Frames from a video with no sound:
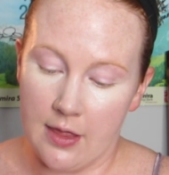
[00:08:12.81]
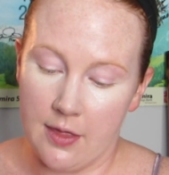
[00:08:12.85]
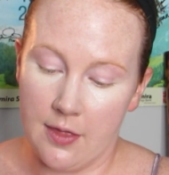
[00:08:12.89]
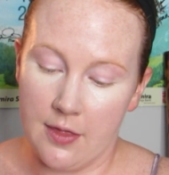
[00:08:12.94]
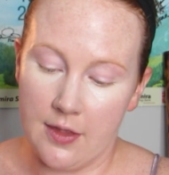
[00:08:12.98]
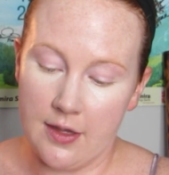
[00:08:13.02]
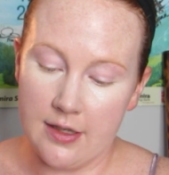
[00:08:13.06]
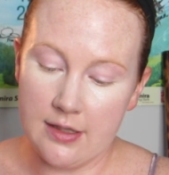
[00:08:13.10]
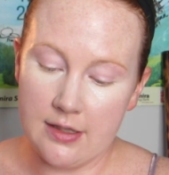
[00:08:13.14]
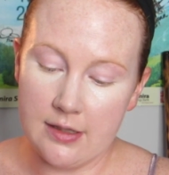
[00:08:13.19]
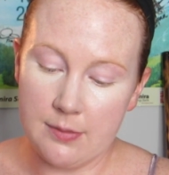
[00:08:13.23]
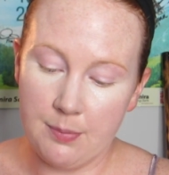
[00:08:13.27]

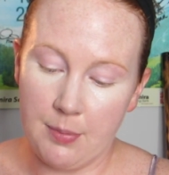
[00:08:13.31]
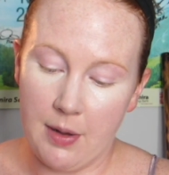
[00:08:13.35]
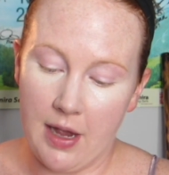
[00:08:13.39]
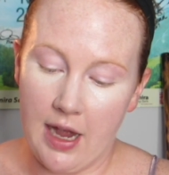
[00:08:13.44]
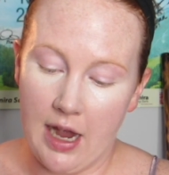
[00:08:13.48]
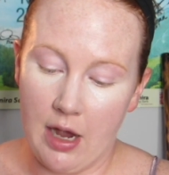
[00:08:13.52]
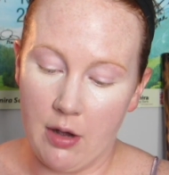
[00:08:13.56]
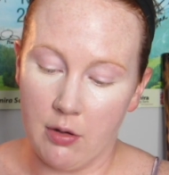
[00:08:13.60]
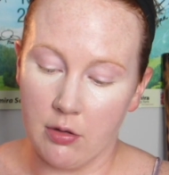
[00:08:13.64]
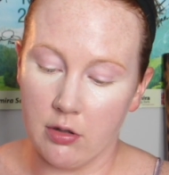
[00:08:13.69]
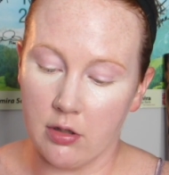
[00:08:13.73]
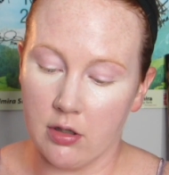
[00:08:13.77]
This
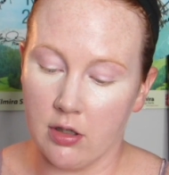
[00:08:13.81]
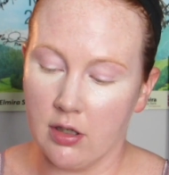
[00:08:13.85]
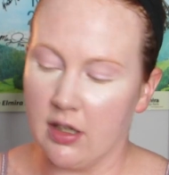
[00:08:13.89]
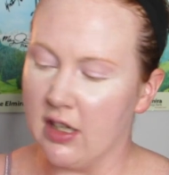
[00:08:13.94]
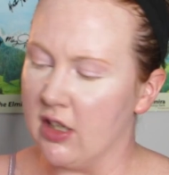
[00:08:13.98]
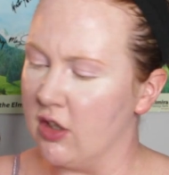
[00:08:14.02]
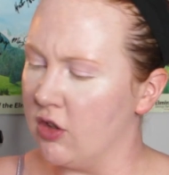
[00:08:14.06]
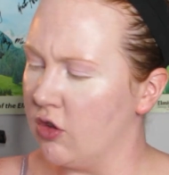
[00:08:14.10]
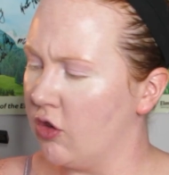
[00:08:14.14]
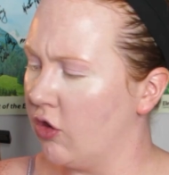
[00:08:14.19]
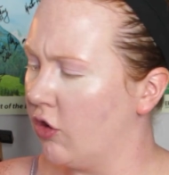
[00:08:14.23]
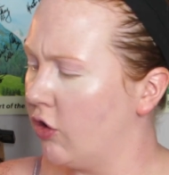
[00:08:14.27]
powder
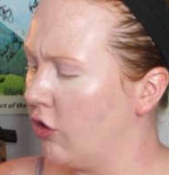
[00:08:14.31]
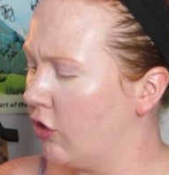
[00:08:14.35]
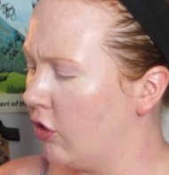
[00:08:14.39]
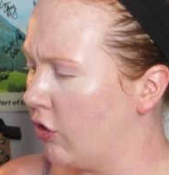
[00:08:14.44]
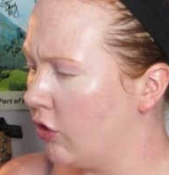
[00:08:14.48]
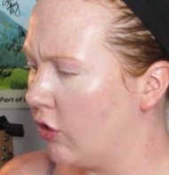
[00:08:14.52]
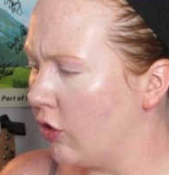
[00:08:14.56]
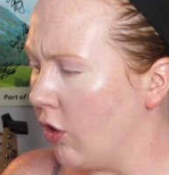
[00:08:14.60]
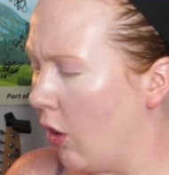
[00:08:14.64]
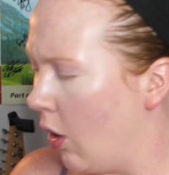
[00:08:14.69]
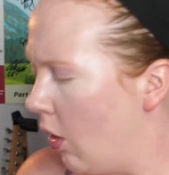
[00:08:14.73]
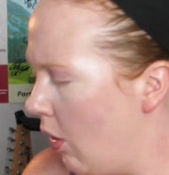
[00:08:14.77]
is
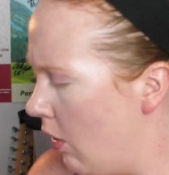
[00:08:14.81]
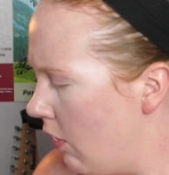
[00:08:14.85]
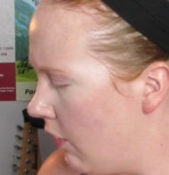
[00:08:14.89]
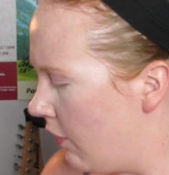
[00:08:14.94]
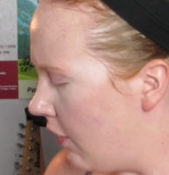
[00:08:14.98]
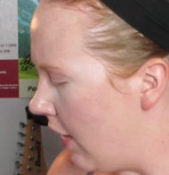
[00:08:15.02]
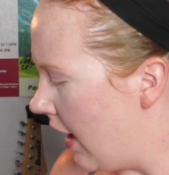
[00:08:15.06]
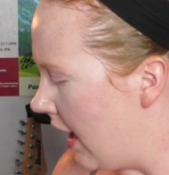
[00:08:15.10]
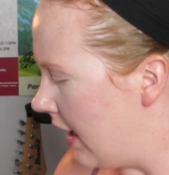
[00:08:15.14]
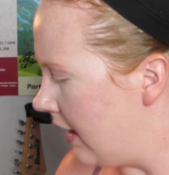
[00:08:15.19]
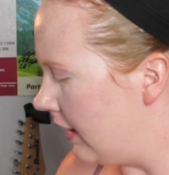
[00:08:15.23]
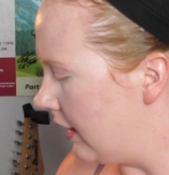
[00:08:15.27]
so
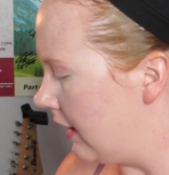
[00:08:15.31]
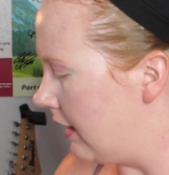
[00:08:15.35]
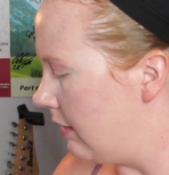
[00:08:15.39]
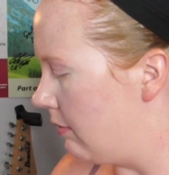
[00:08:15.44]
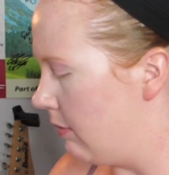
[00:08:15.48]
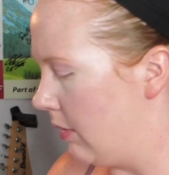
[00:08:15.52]
finely